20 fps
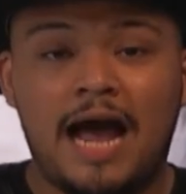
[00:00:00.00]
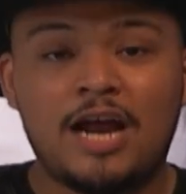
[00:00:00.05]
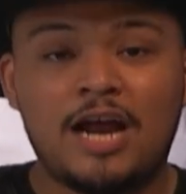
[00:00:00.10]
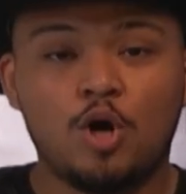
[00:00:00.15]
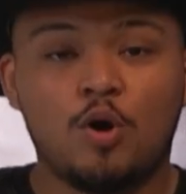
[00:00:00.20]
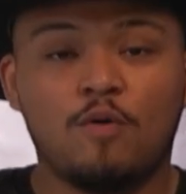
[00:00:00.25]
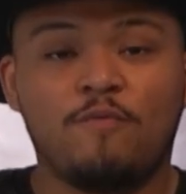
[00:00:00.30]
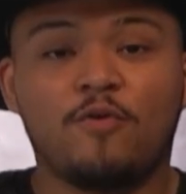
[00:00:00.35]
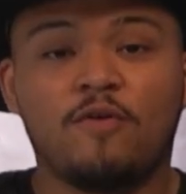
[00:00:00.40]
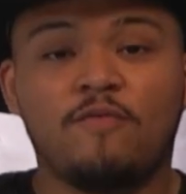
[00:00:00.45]
I
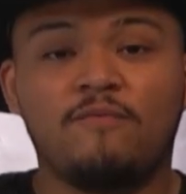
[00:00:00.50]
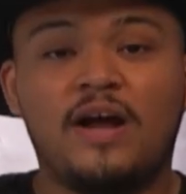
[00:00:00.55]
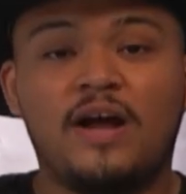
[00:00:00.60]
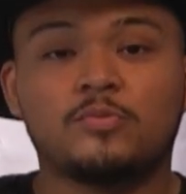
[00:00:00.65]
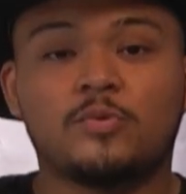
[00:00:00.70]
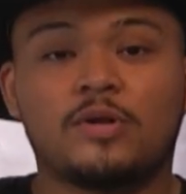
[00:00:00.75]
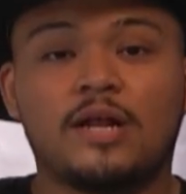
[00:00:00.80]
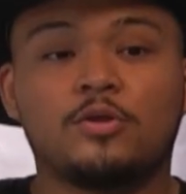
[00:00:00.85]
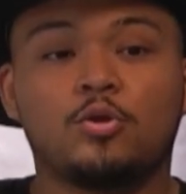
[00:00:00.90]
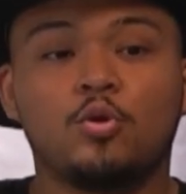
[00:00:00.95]
know for a fact
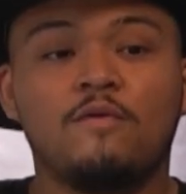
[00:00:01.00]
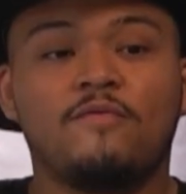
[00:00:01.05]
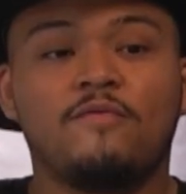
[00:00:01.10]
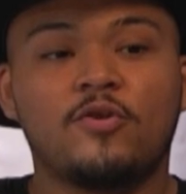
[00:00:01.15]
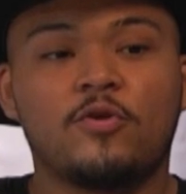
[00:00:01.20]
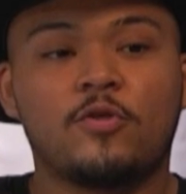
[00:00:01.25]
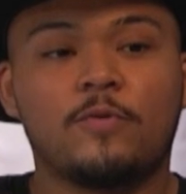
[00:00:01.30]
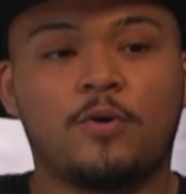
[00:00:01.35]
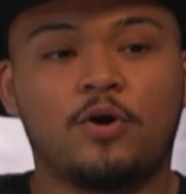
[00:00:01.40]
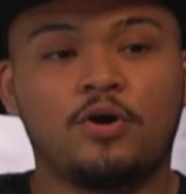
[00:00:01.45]
what I do for
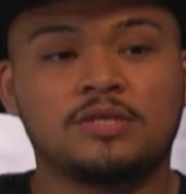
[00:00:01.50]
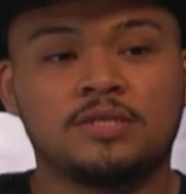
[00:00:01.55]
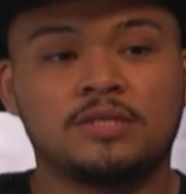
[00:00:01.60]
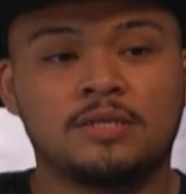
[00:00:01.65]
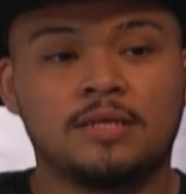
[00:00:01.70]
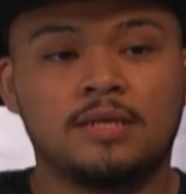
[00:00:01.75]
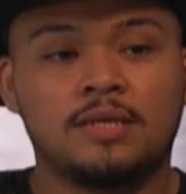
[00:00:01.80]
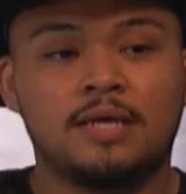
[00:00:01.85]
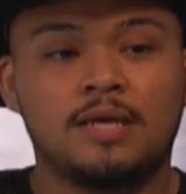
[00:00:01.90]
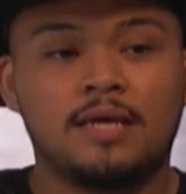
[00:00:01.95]
the other
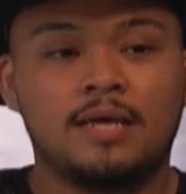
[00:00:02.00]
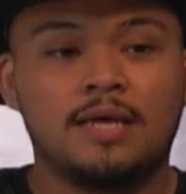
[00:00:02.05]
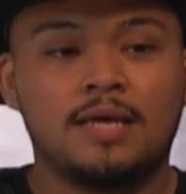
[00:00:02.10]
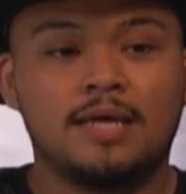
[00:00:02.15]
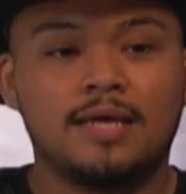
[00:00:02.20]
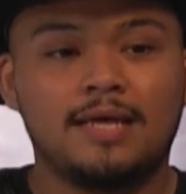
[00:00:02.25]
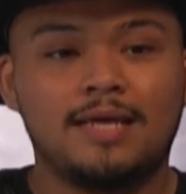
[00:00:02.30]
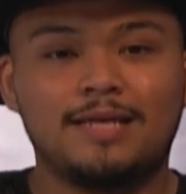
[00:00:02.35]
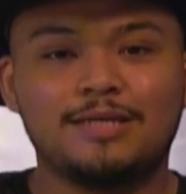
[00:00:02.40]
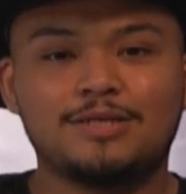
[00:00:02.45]
person
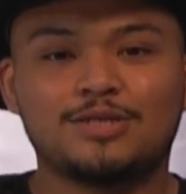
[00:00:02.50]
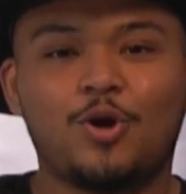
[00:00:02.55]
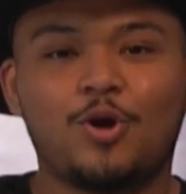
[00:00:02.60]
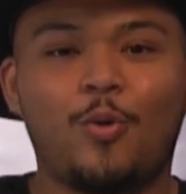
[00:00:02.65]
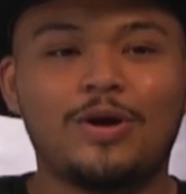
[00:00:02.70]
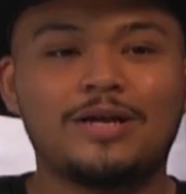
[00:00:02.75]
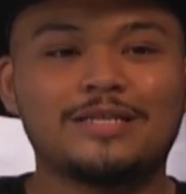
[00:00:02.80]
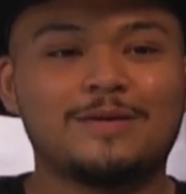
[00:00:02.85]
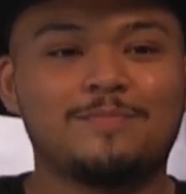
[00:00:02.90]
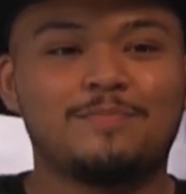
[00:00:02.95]
is
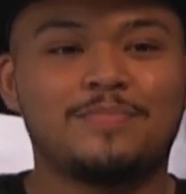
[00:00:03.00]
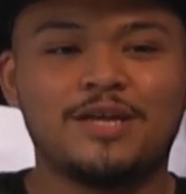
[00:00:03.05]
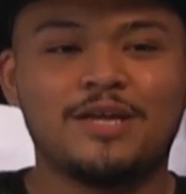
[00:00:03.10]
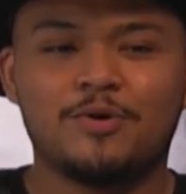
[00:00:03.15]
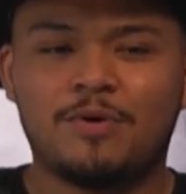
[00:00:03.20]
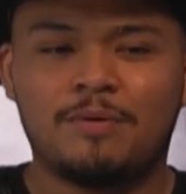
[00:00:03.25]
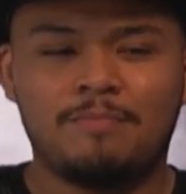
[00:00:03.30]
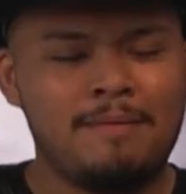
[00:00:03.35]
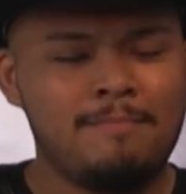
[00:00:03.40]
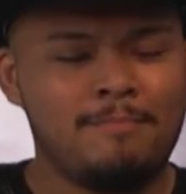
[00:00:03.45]
going to be
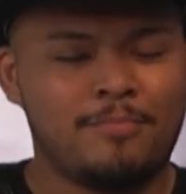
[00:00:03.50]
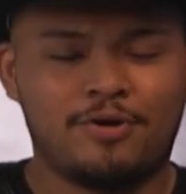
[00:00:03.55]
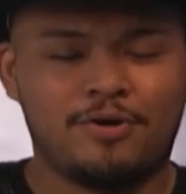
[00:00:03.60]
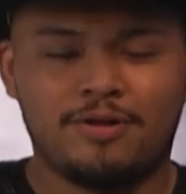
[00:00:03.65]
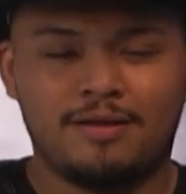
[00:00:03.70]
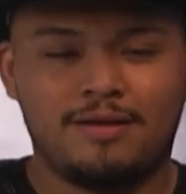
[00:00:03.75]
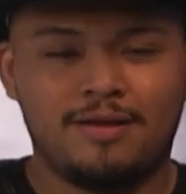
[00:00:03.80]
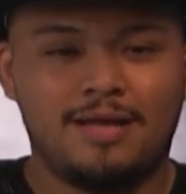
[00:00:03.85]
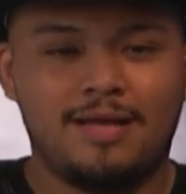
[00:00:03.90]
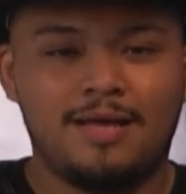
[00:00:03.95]
remembered.
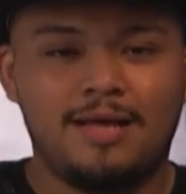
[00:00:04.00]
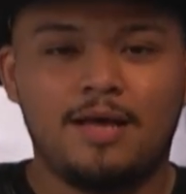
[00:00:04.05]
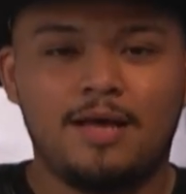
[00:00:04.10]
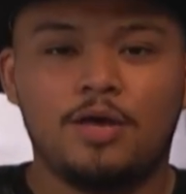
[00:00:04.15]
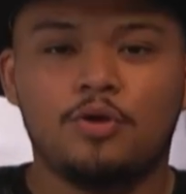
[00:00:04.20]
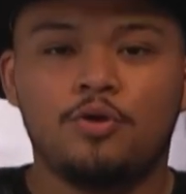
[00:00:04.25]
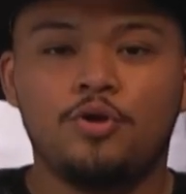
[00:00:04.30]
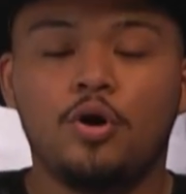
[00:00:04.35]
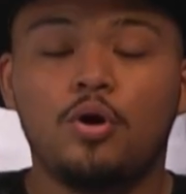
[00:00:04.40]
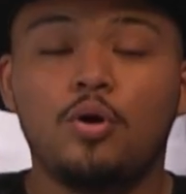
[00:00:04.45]

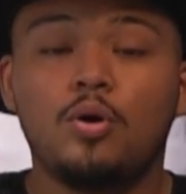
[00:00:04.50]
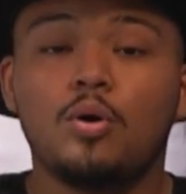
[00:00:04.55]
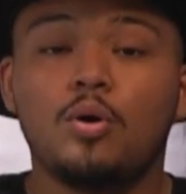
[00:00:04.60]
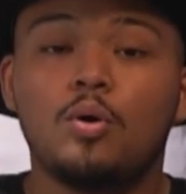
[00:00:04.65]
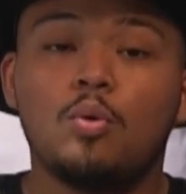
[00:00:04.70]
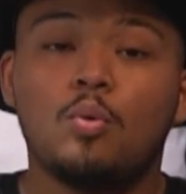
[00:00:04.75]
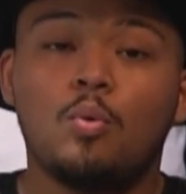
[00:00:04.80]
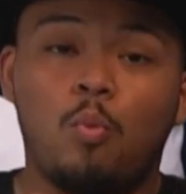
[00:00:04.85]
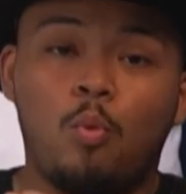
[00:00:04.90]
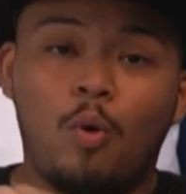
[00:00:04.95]
You know
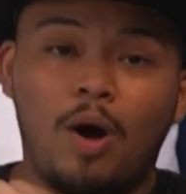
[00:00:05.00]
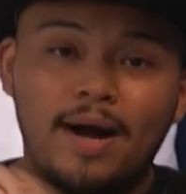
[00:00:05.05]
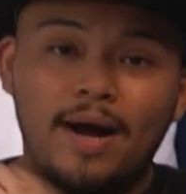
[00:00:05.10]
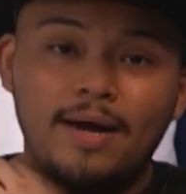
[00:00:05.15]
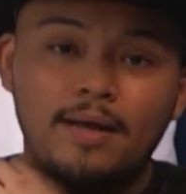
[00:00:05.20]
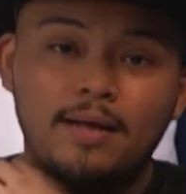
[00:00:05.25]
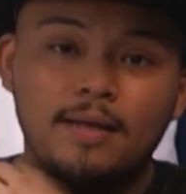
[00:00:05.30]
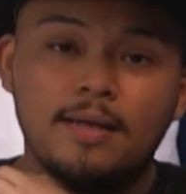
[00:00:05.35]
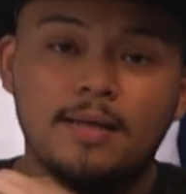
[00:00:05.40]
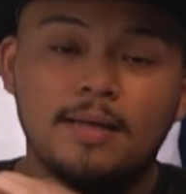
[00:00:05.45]

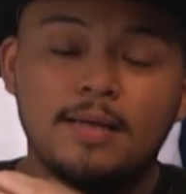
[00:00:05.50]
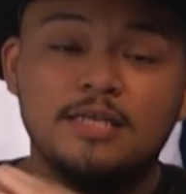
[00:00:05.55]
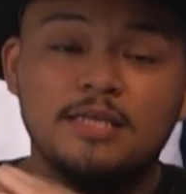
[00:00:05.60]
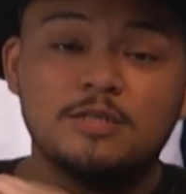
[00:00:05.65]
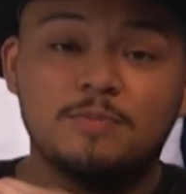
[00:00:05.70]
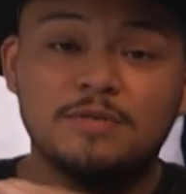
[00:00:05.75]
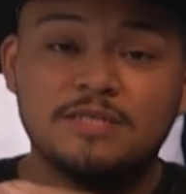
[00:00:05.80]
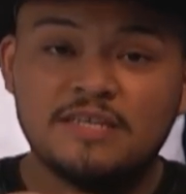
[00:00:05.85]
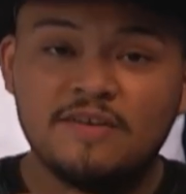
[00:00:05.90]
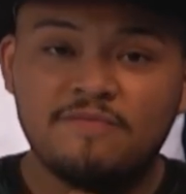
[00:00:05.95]
why?
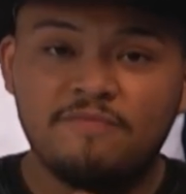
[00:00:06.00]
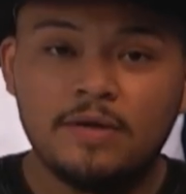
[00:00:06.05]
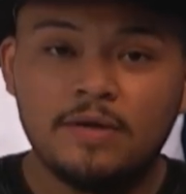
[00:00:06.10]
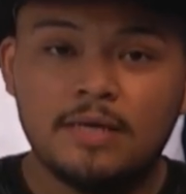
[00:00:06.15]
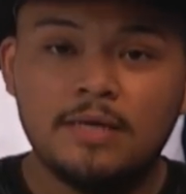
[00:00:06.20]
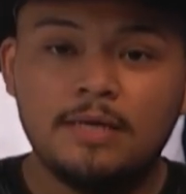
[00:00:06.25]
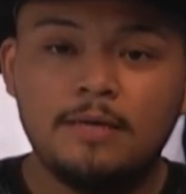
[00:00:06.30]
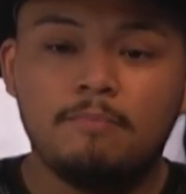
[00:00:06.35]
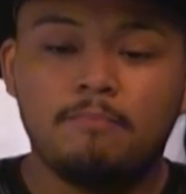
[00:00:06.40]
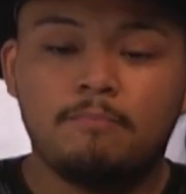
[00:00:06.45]

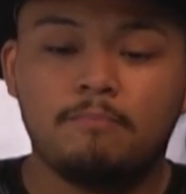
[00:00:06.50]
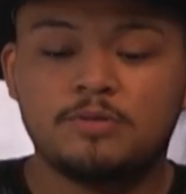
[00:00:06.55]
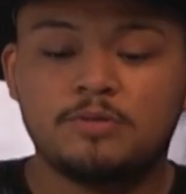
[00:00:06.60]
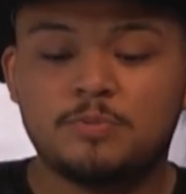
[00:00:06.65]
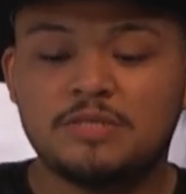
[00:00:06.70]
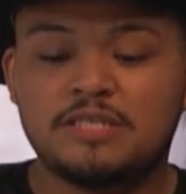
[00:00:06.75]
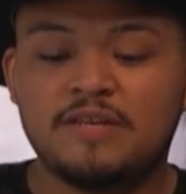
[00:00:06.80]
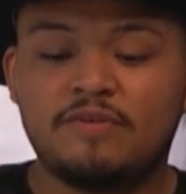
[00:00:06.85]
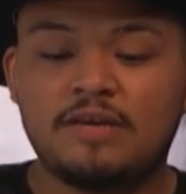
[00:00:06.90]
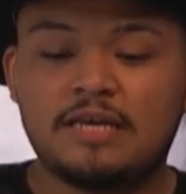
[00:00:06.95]

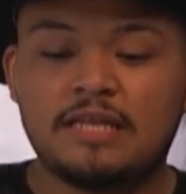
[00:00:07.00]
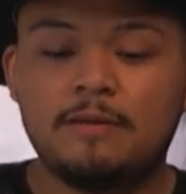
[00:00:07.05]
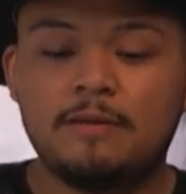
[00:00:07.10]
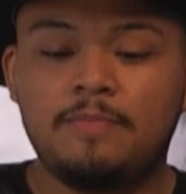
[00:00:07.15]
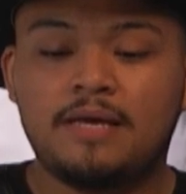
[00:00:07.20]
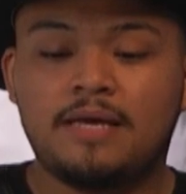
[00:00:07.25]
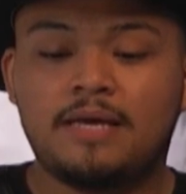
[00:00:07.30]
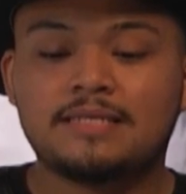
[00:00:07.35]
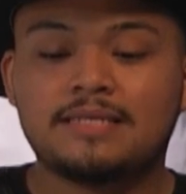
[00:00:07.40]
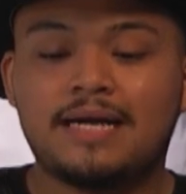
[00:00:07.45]
Specifically
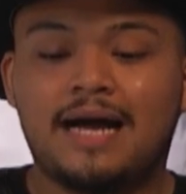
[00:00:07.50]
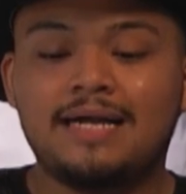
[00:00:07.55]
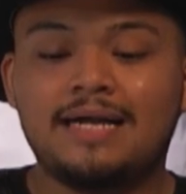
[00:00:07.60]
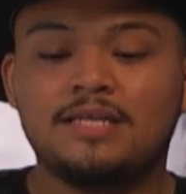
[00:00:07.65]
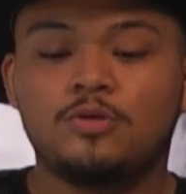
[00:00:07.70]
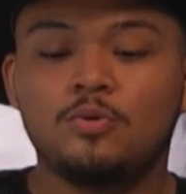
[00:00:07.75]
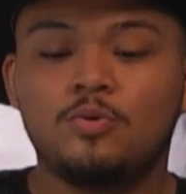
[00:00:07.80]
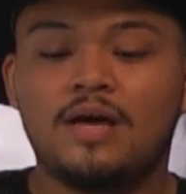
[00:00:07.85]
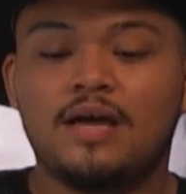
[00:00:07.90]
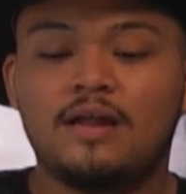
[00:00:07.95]
because I
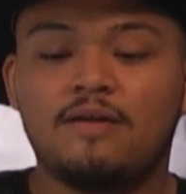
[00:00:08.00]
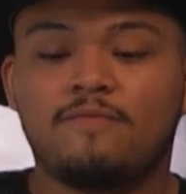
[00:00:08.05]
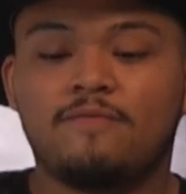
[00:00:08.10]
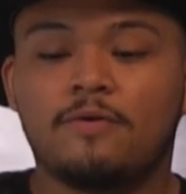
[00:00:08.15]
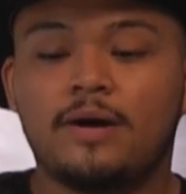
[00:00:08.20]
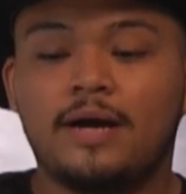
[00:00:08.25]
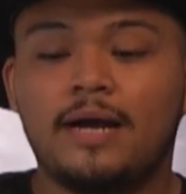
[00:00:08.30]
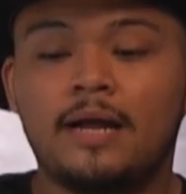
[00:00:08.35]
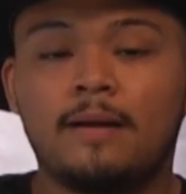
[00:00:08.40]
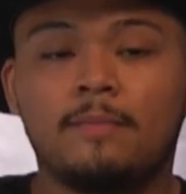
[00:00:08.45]
do that
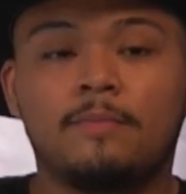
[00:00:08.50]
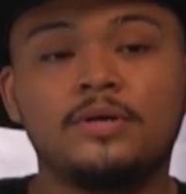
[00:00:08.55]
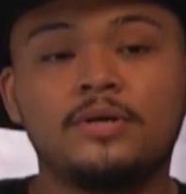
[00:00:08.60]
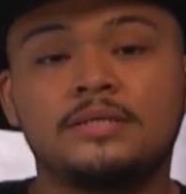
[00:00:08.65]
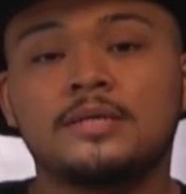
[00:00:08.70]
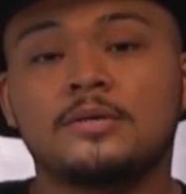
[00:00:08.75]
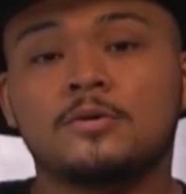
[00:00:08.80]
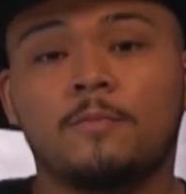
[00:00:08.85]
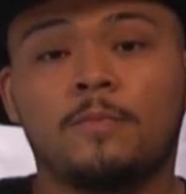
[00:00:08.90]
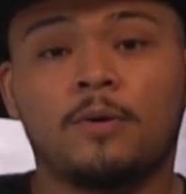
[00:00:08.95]
for every
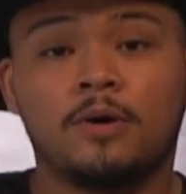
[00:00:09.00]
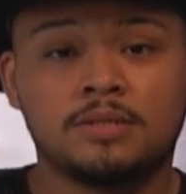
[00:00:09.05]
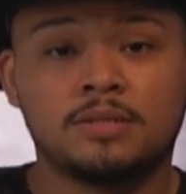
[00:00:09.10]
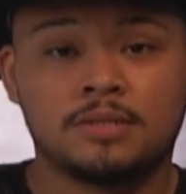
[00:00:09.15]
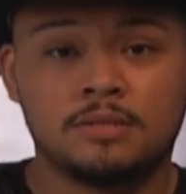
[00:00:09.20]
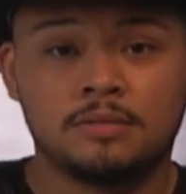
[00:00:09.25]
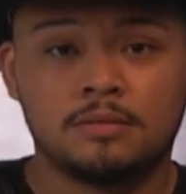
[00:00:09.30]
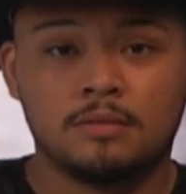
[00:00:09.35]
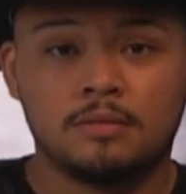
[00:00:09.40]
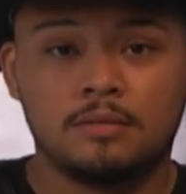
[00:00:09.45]
single
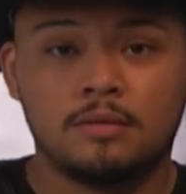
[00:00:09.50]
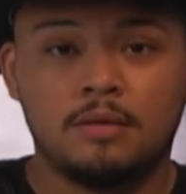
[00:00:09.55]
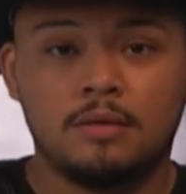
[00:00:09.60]
person.